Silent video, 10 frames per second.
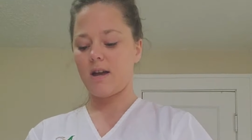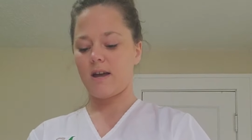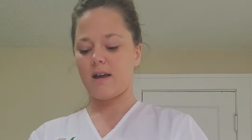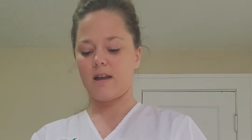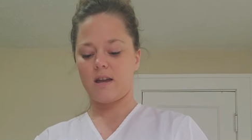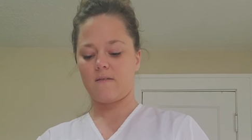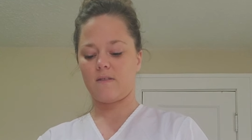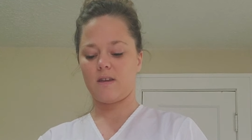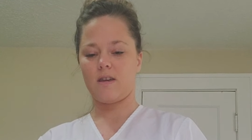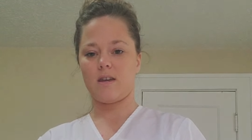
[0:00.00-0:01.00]
I have
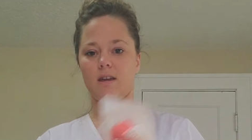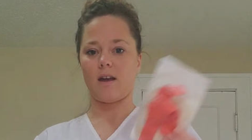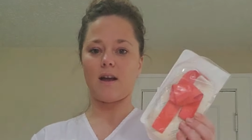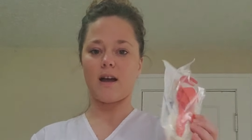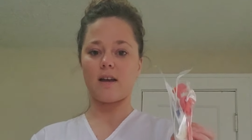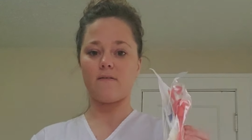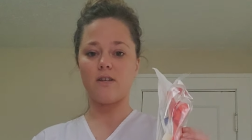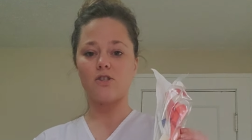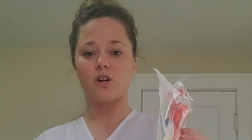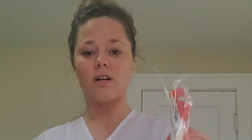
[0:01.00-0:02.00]
the IV
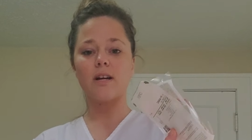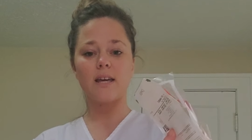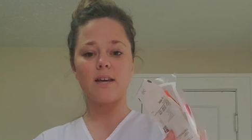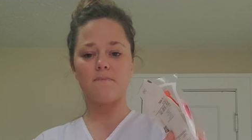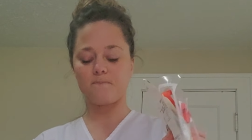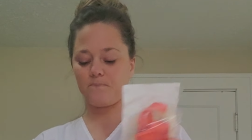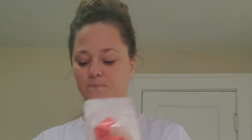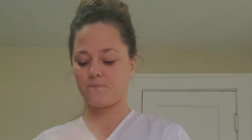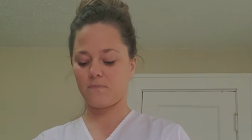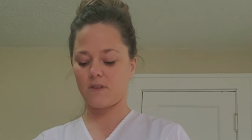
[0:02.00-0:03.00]
starter kit
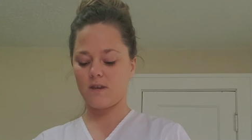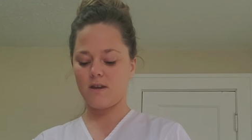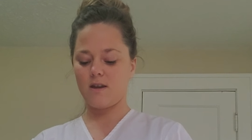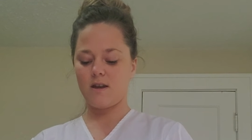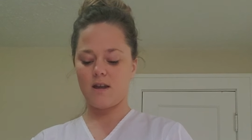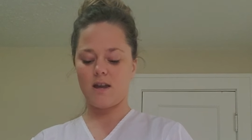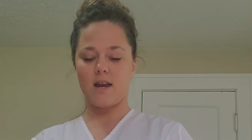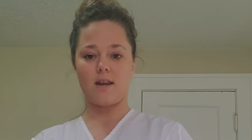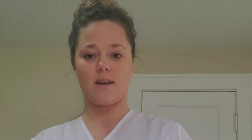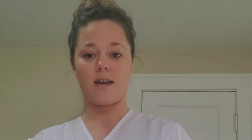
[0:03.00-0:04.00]

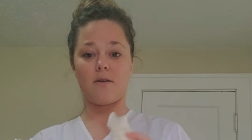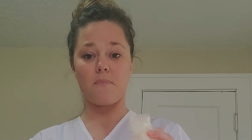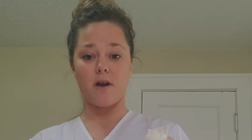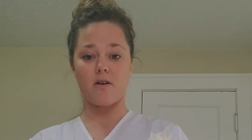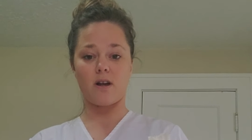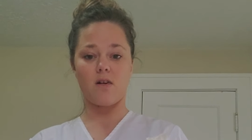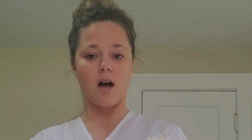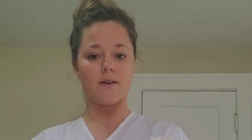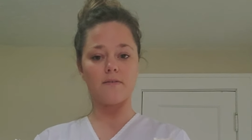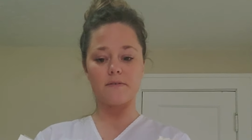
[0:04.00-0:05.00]
and a pair of
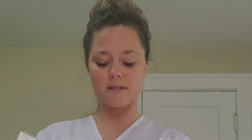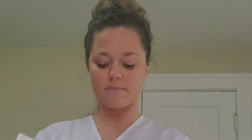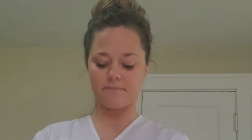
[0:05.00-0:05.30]
gloves.